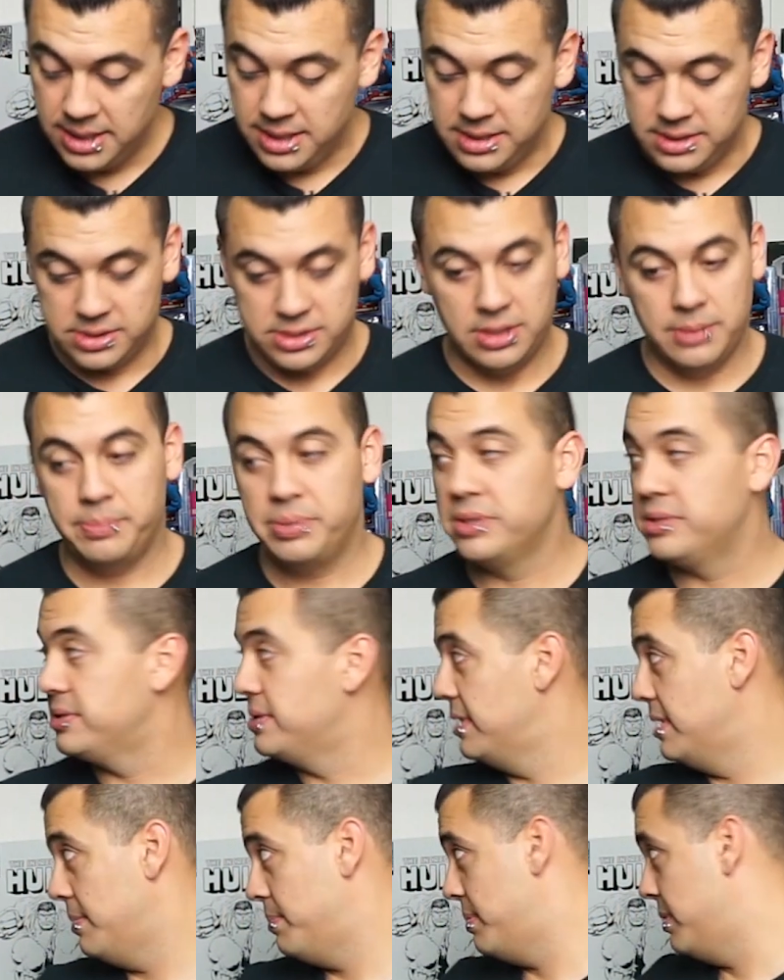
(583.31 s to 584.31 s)
Start
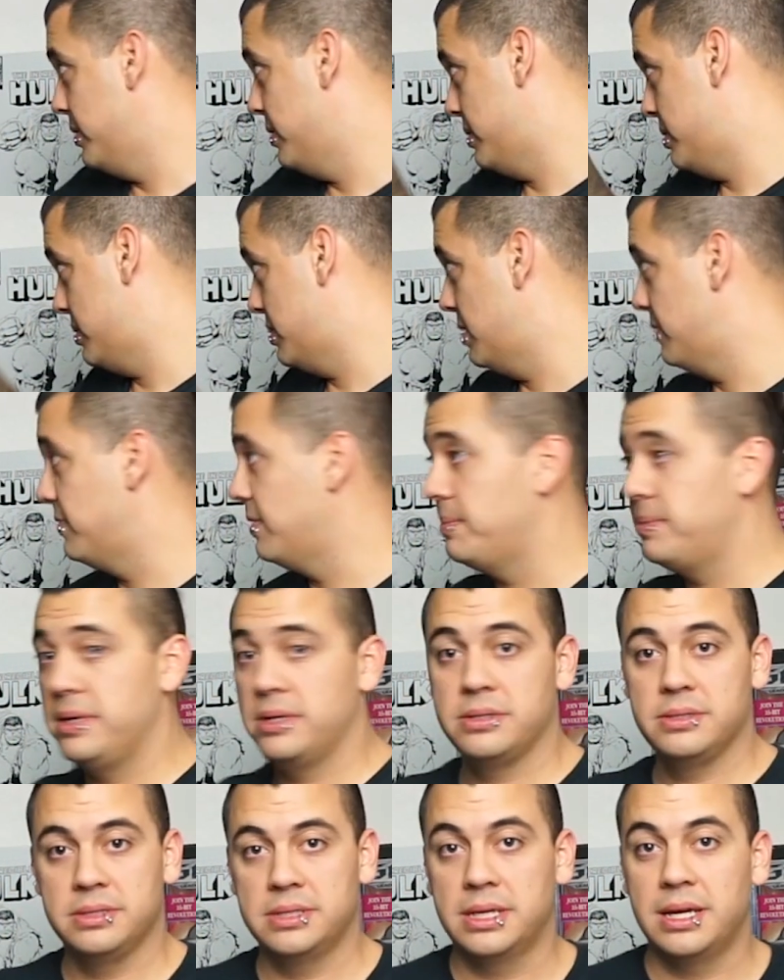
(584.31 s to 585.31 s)
posting up all this stuff up here
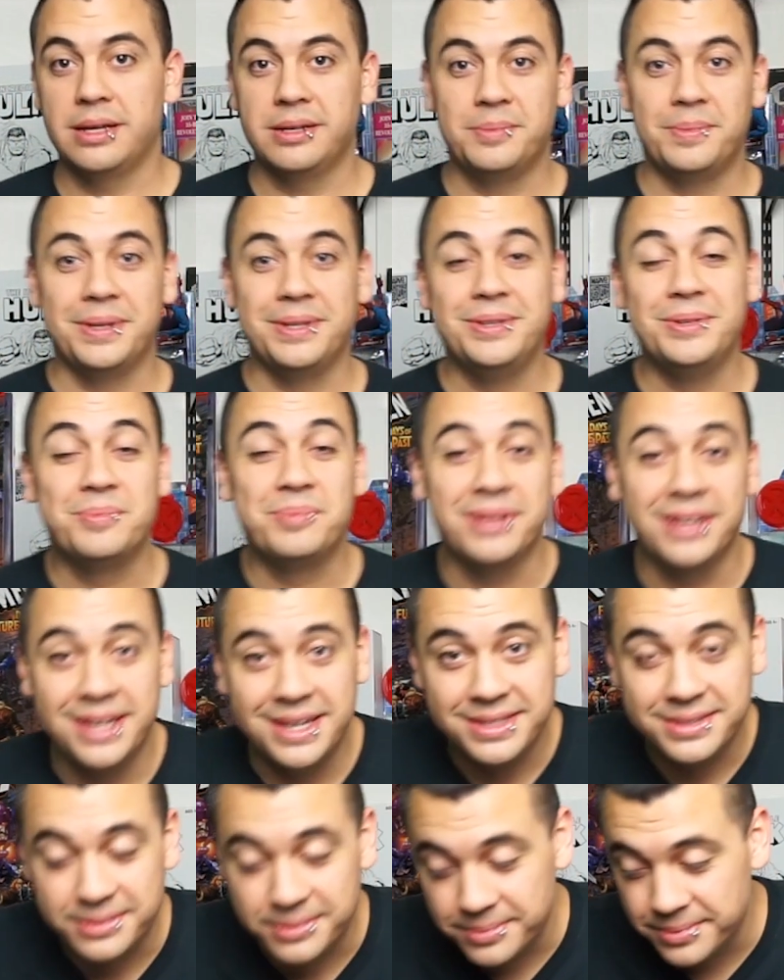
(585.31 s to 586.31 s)
since I got into my new
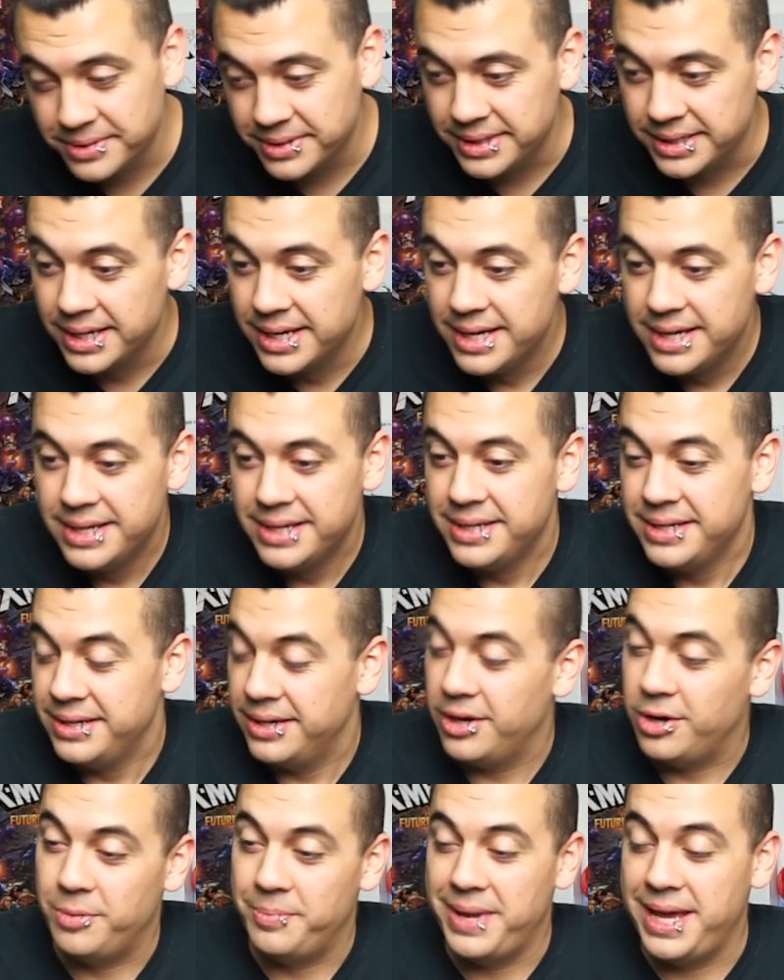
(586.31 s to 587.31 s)
place. And I'm really,
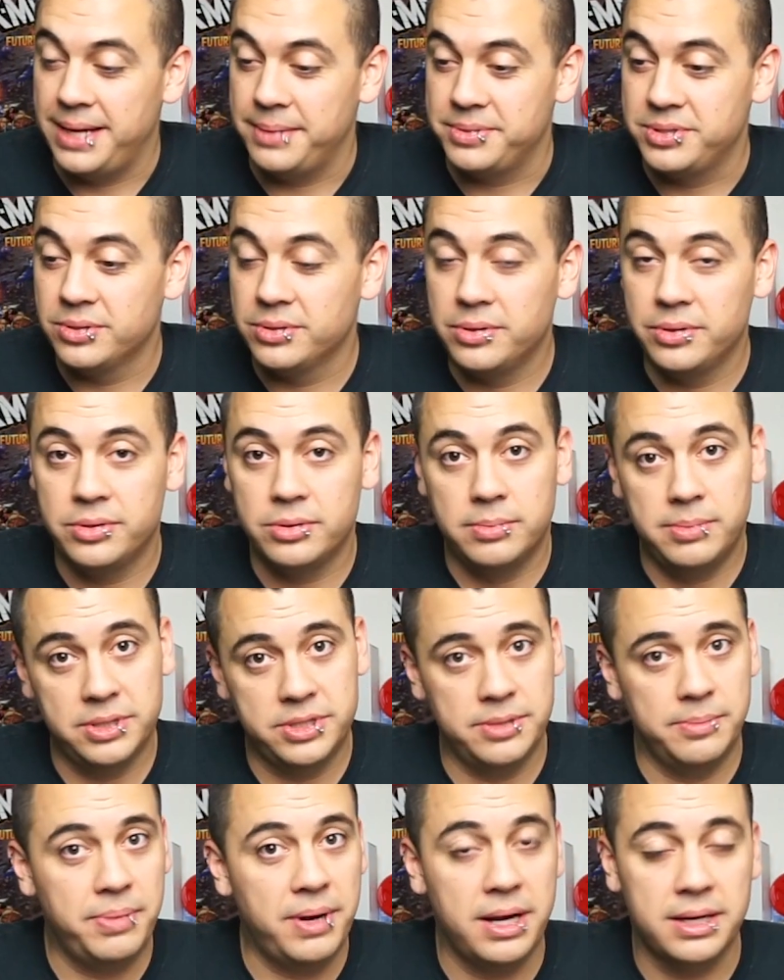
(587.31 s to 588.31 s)
oh man, I'm still going through a bunch
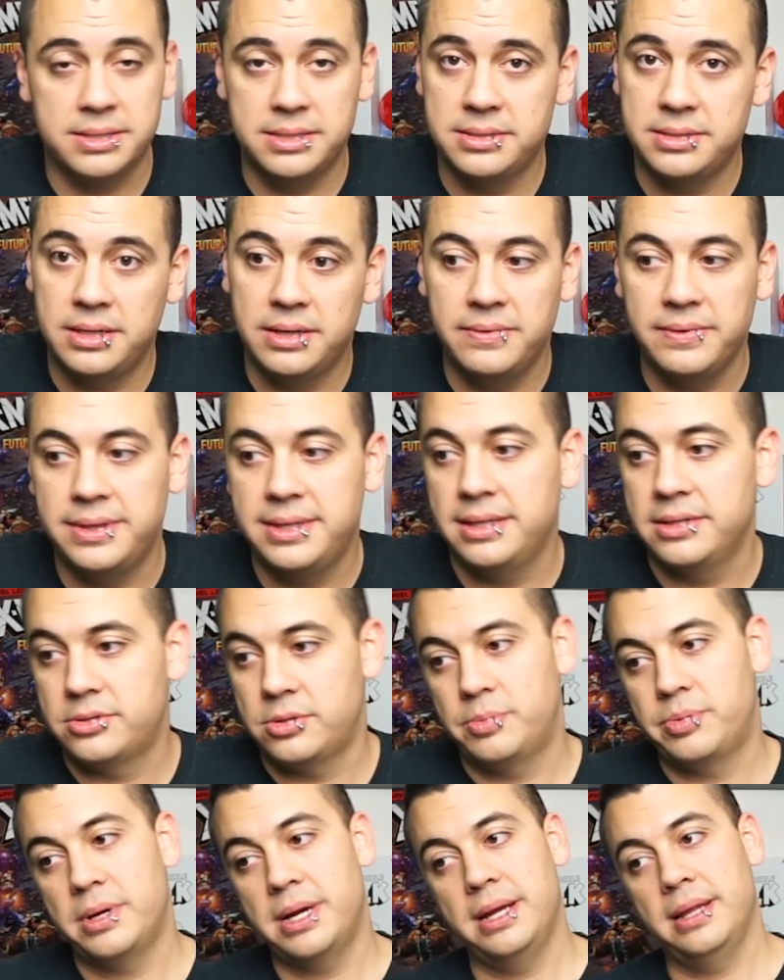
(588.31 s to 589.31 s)
of boxes and everything. So
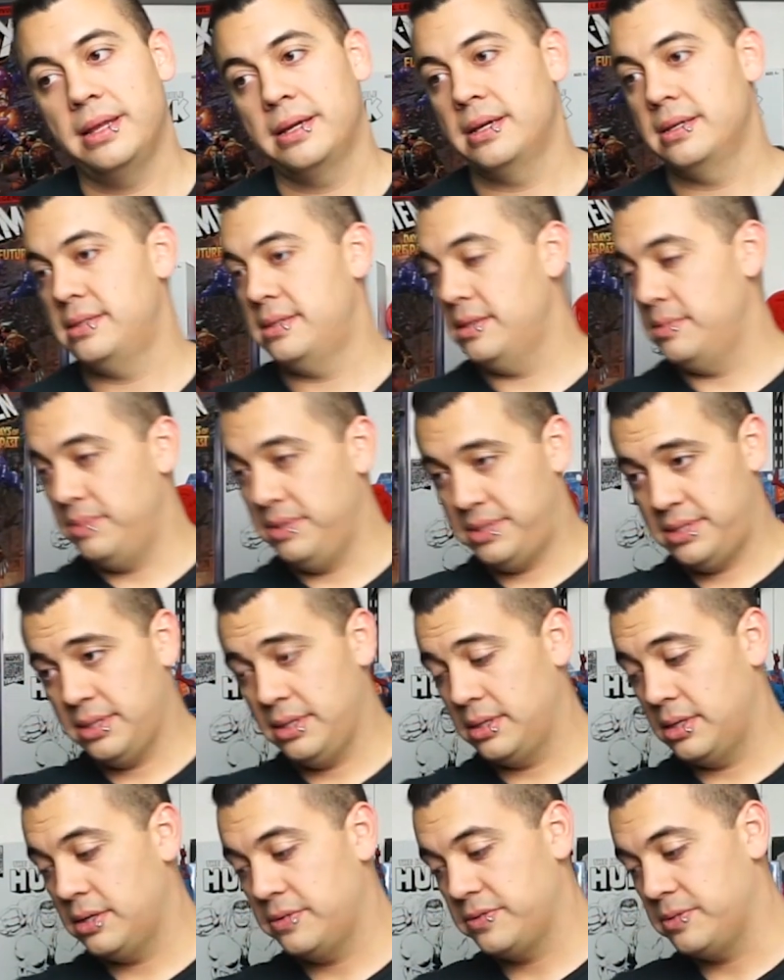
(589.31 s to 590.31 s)
probably, like I said, be
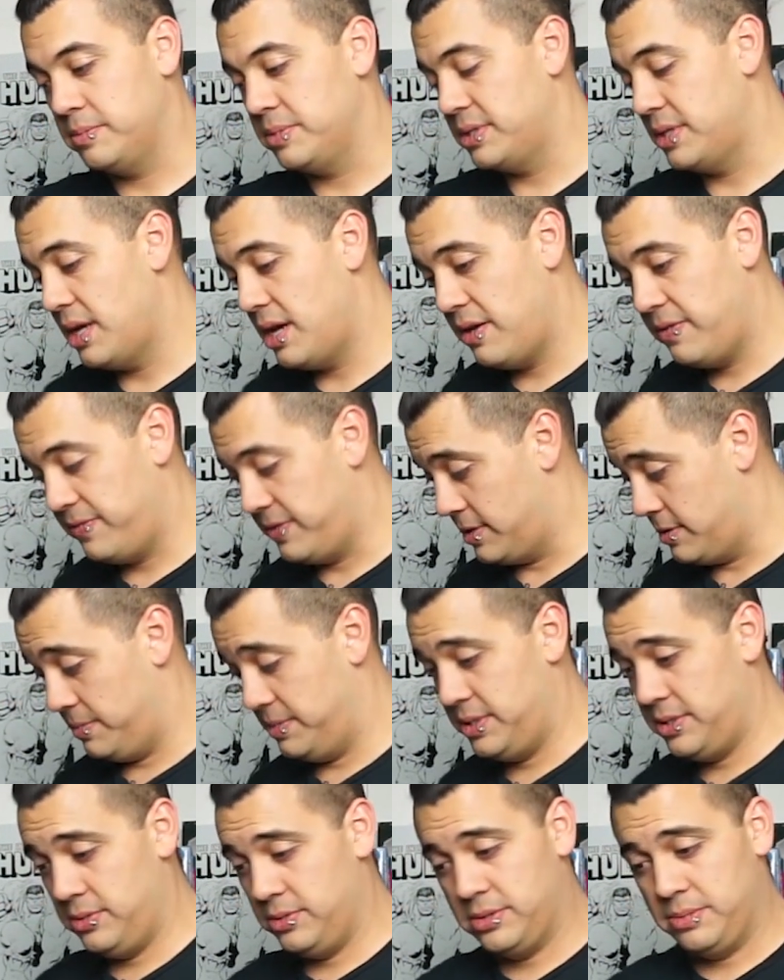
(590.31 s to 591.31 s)
selling off some stuff. And I'll be
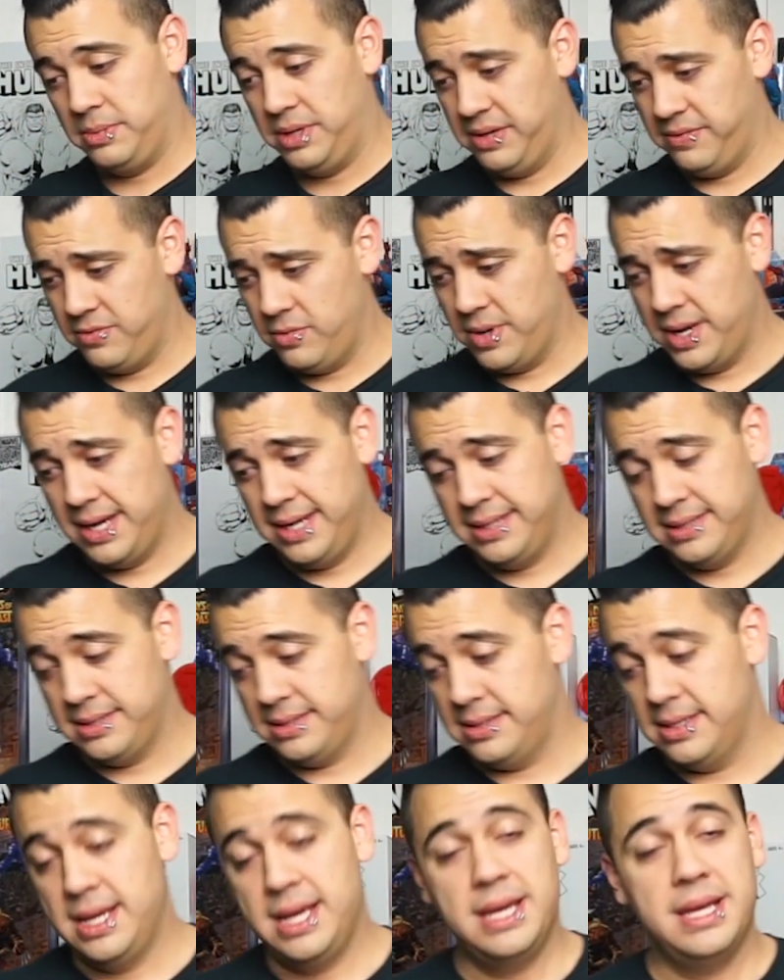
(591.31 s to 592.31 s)
doing some giveaways.
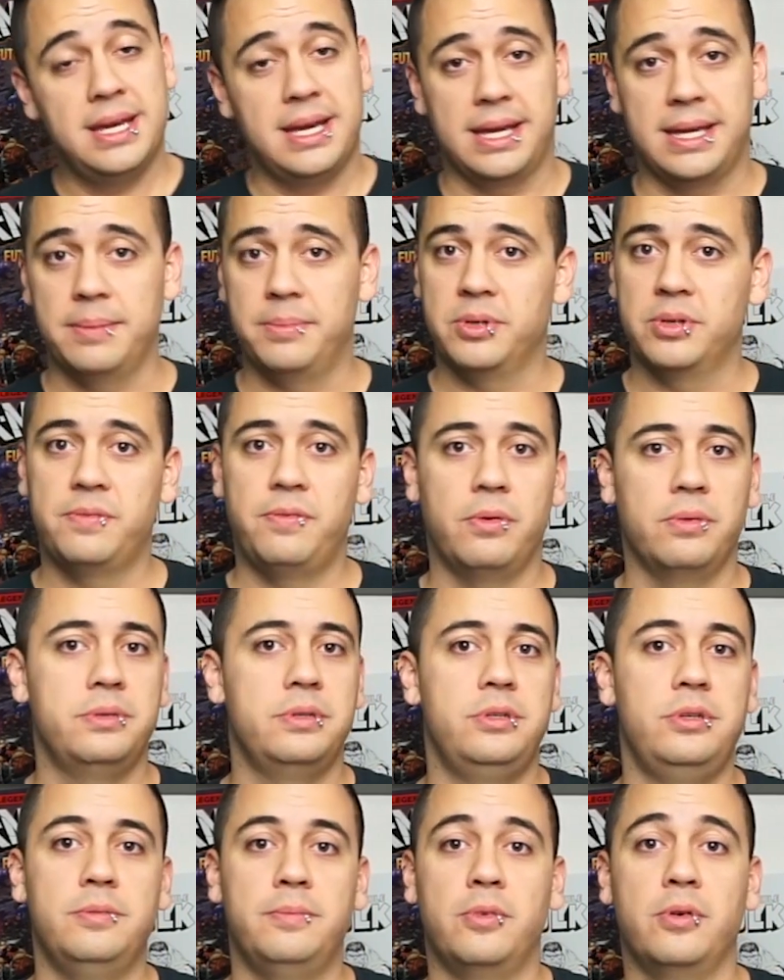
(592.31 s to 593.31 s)
And I can look forward to
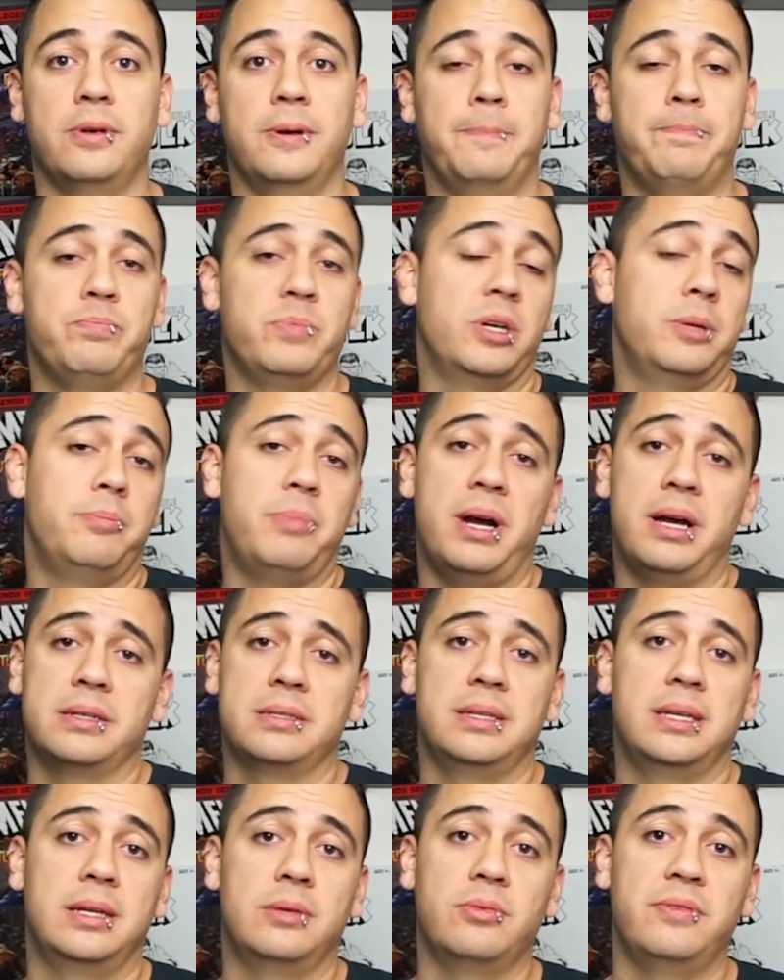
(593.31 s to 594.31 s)
doing more
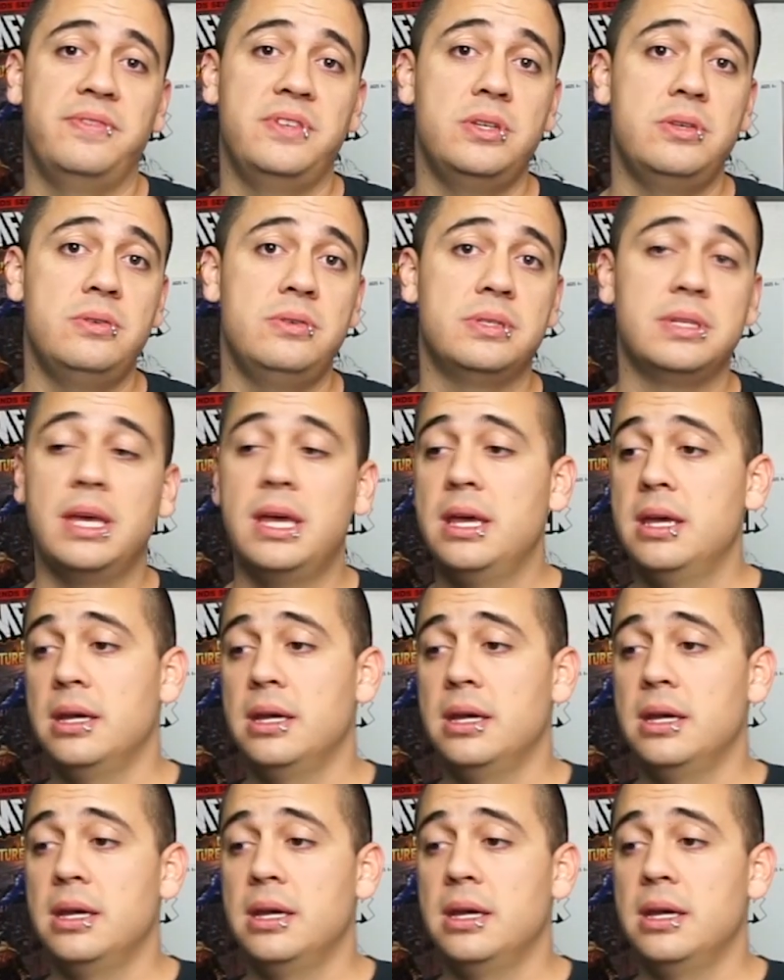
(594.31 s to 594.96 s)
unboxing and reviews.